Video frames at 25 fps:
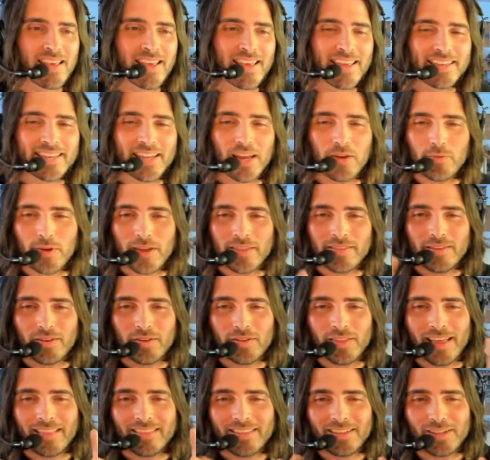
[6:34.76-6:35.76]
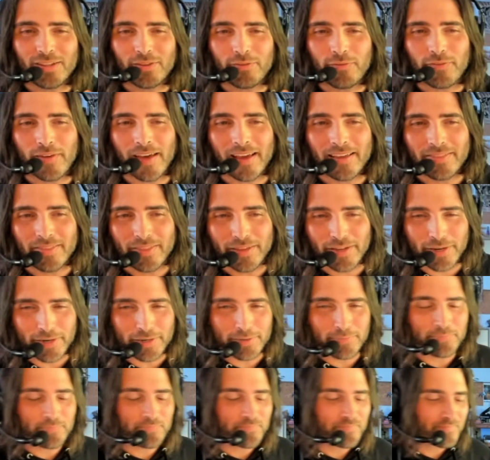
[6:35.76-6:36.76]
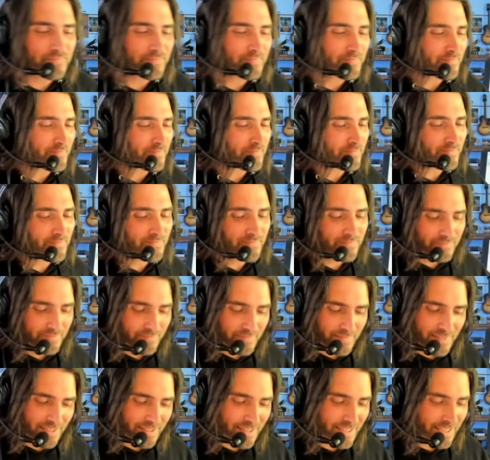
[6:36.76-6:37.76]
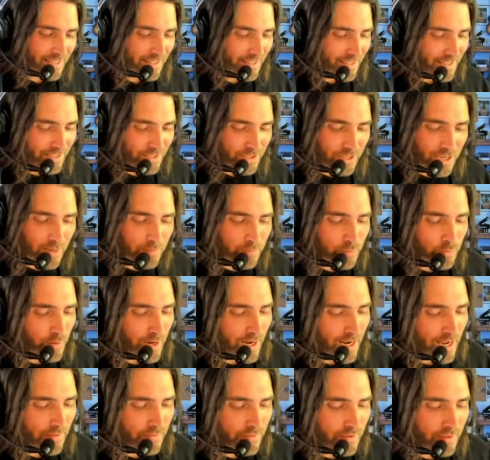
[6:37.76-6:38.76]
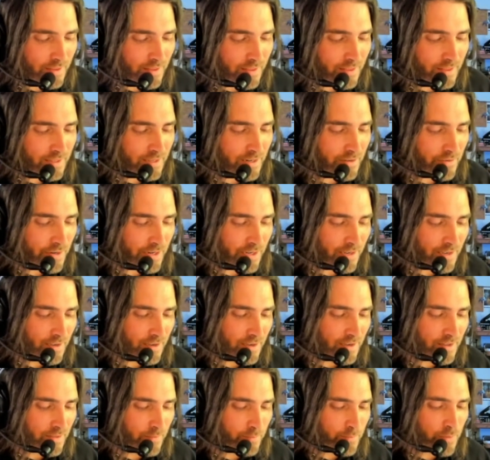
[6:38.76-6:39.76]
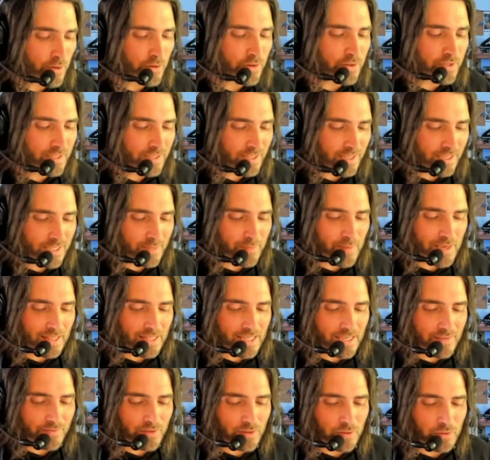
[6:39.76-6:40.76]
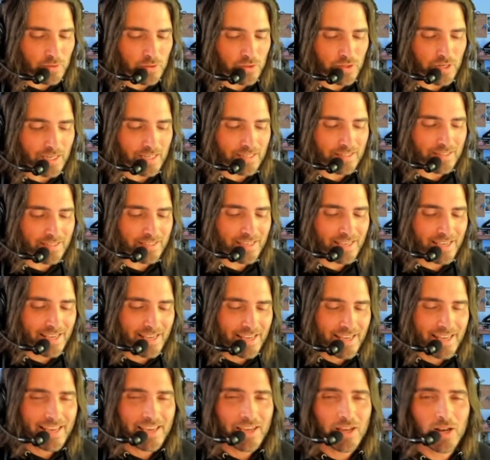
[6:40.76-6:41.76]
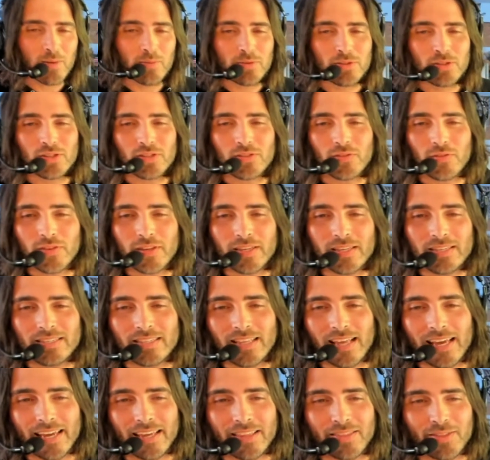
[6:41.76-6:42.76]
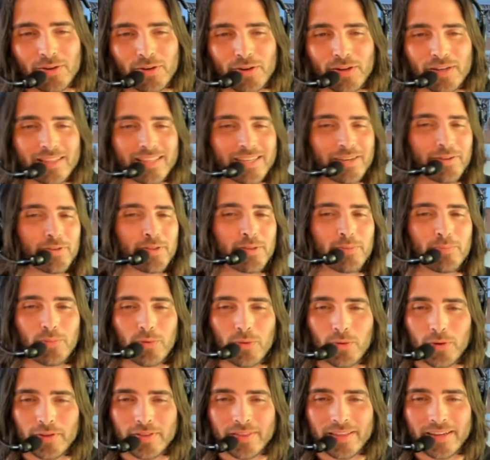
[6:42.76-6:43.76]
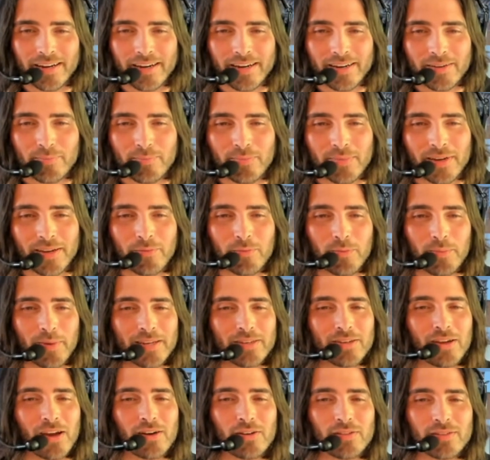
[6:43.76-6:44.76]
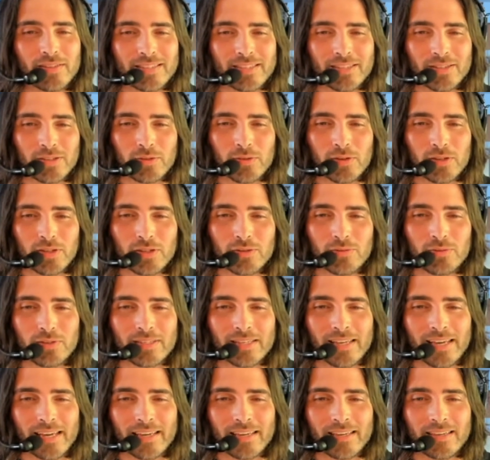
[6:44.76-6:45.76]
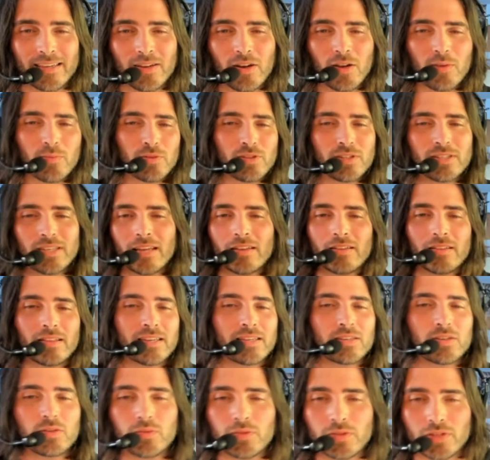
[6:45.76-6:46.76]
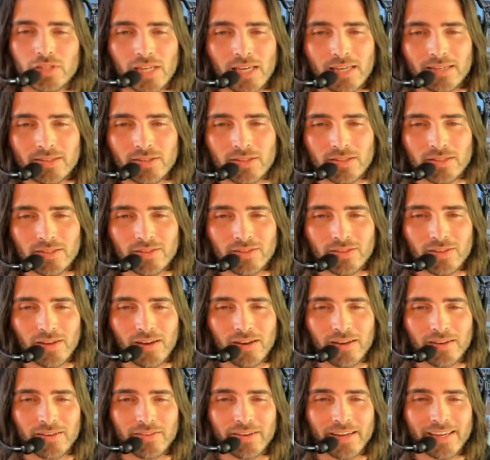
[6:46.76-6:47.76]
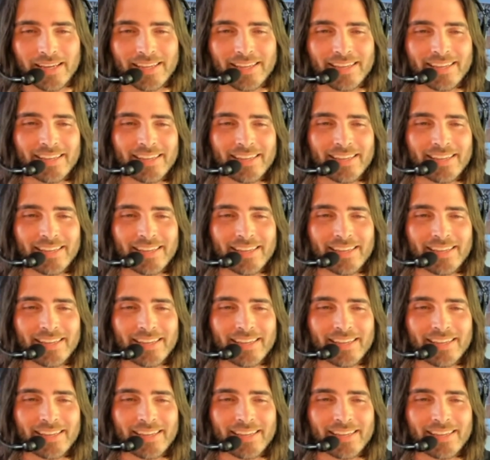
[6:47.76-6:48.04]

Now right there, that little effect there, it comes right after the lyric, the purest things may leave no trace. It almost just feels like they're clearing the board there. When my daughter listened to it, she was like, it almost sounded like you were changing the song, right?